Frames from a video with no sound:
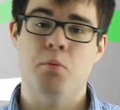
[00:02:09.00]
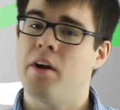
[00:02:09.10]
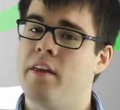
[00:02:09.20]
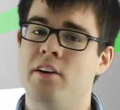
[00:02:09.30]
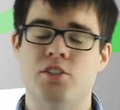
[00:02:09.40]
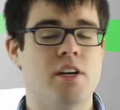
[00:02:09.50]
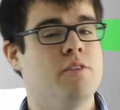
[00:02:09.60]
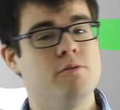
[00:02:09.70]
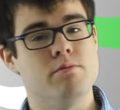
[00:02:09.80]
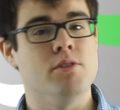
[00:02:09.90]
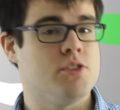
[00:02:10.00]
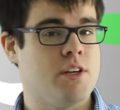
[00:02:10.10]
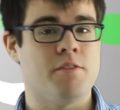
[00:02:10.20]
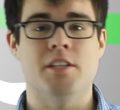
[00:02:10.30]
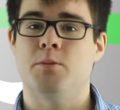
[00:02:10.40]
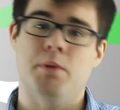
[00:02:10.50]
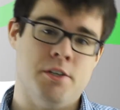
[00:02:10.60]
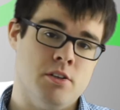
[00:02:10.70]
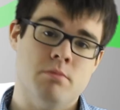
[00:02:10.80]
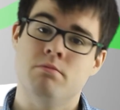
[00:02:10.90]
rid of their stuff, your stuff gets
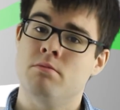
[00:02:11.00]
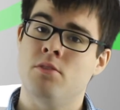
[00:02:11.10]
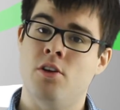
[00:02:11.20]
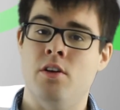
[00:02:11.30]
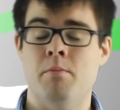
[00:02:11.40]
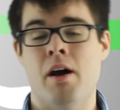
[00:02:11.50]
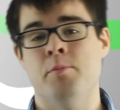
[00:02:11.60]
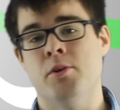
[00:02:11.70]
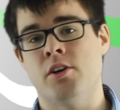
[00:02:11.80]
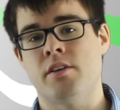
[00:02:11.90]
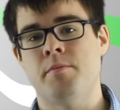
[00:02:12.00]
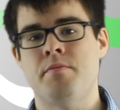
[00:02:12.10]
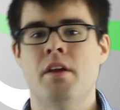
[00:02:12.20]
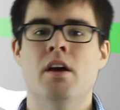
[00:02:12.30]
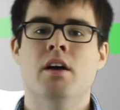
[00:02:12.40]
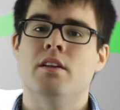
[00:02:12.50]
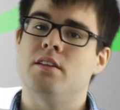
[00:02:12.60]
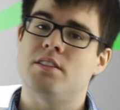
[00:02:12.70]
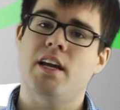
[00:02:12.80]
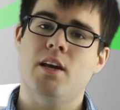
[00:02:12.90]
bigger. Good in my book.
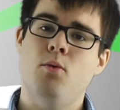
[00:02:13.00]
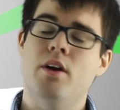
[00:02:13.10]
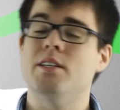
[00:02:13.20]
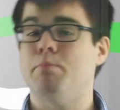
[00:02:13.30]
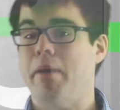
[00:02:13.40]
The second one is